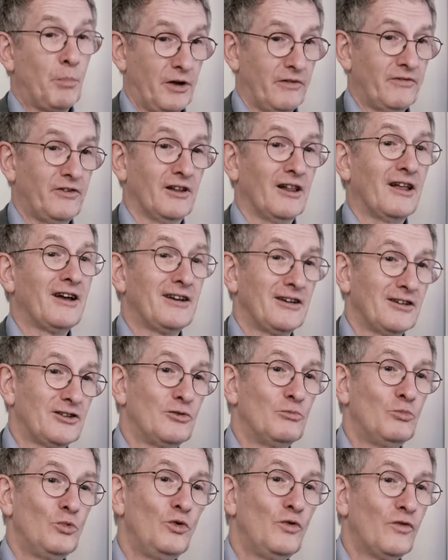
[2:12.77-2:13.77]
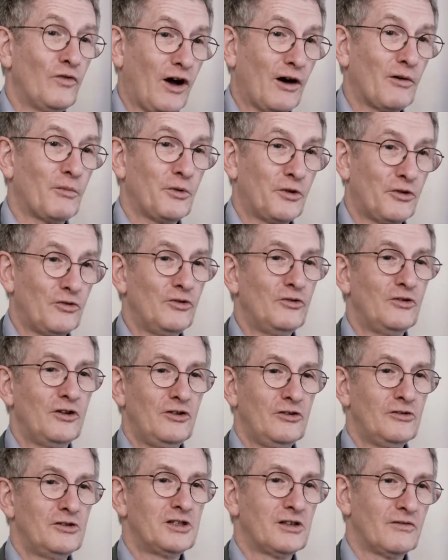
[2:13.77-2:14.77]
if you like, to move up through the
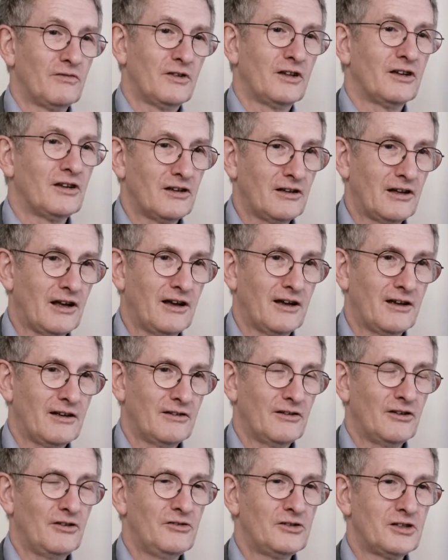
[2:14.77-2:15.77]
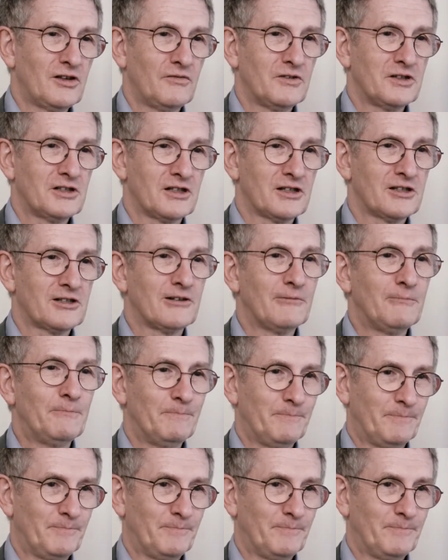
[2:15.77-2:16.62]
use of the system.